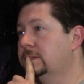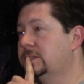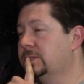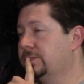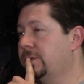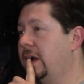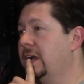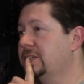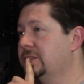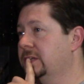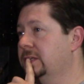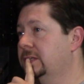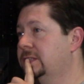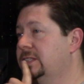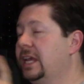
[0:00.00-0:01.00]

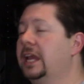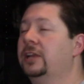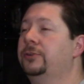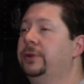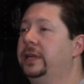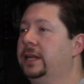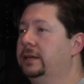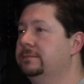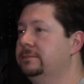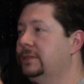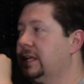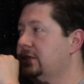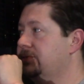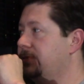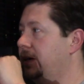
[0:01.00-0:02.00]
Sriracha. Sangria. Sriracha.
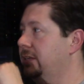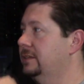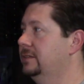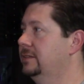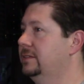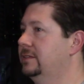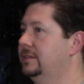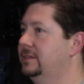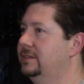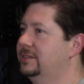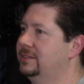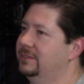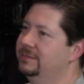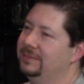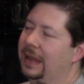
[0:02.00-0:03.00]
That's right. You
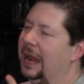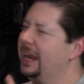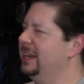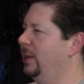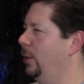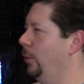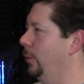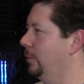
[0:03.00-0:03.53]
keep wanting to say that